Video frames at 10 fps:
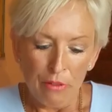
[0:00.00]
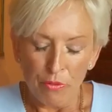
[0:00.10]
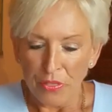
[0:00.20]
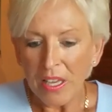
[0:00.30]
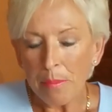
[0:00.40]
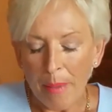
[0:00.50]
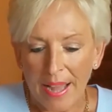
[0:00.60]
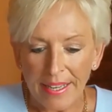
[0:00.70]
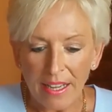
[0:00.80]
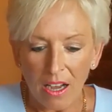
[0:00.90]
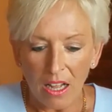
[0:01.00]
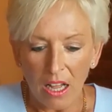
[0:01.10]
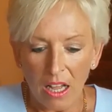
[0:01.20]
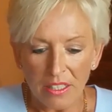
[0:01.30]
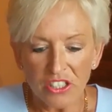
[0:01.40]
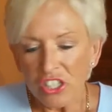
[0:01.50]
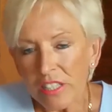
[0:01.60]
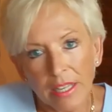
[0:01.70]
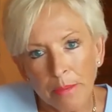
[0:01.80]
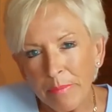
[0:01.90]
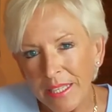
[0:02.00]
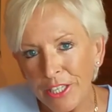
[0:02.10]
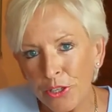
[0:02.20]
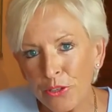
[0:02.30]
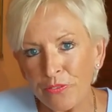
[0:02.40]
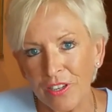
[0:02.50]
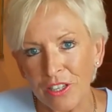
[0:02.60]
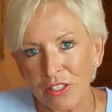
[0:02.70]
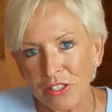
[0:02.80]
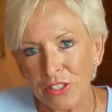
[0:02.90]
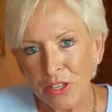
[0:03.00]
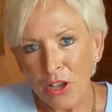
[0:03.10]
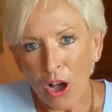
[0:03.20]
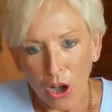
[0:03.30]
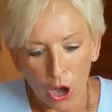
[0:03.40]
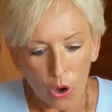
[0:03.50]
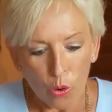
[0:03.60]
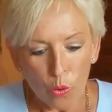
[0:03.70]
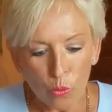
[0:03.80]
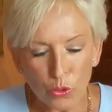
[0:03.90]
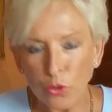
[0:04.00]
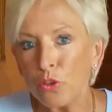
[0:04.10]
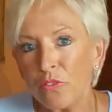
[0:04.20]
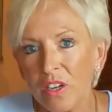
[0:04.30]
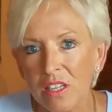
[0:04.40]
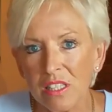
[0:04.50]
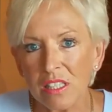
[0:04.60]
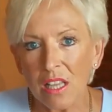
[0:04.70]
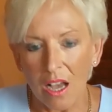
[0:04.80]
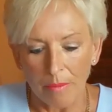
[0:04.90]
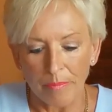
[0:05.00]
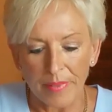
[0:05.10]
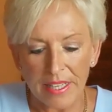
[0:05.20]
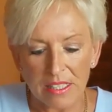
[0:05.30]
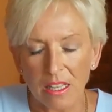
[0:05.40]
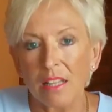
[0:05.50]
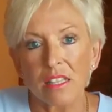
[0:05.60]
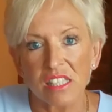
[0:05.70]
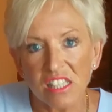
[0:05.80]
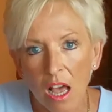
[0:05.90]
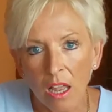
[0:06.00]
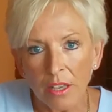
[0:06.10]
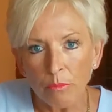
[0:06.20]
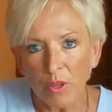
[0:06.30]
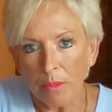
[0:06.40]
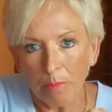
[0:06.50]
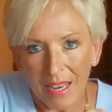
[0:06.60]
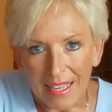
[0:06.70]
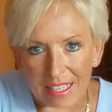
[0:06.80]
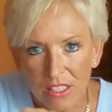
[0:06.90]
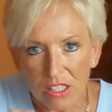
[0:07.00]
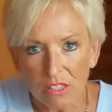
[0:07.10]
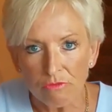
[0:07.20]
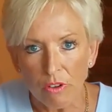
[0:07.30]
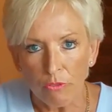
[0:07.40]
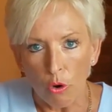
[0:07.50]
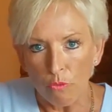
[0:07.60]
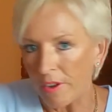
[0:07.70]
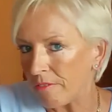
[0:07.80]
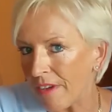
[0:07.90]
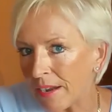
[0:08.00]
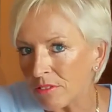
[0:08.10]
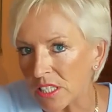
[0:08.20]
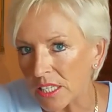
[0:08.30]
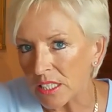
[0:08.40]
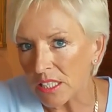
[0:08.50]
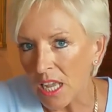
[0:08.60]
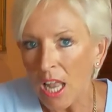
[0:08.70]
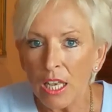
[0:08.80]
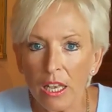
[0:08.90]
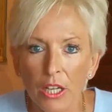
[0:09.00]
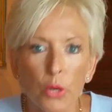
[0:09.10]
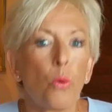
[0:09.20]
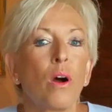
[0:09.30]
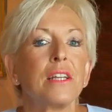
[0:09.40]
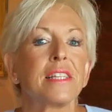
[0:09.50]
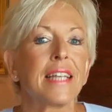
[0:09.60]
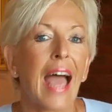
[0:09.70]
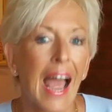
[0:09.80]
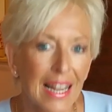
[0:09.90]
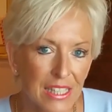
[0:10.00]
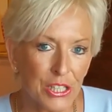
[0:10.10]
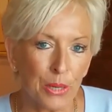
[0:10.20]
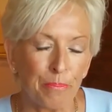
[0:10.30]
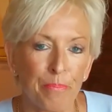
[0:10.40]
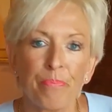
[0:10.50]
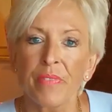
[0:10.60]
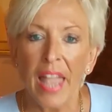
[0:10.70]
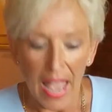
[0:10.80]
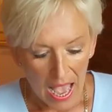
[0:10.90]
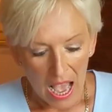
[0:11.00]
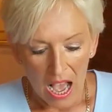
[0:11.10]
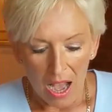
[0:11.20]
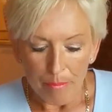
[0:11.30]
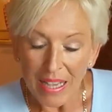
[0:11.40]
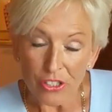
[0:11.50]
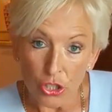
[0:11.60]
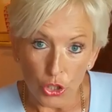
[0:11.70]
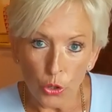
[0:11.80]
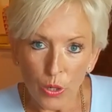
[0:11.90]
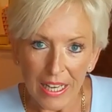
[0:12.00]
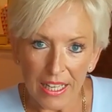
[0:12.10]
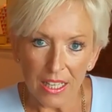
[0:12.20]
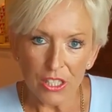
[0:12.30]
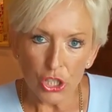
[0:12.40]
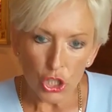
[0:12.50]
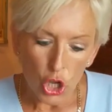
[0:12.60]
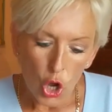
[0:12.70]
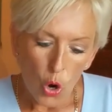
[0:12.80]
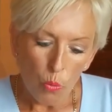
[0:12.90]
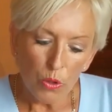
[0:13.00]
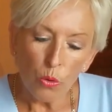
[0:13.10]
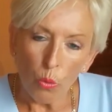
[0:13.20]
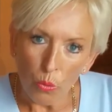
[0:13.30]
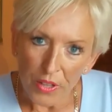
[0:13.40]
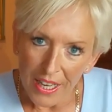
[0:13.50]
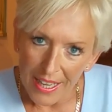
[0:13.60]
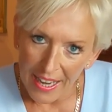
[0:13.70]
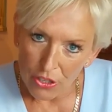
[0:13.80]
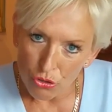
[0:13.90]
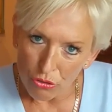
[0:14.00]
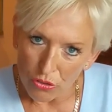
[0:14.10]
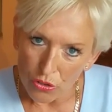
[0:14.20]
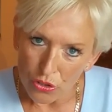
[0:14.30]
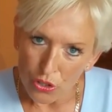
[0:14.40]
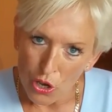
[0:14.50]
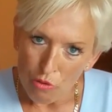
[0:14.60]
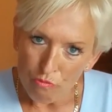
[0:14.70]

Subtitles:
If you think about it, it's just like a mini universe. Our whole universe is like the sun with planets revolving around it. Likewise, an atom has a nucleus with all the electrons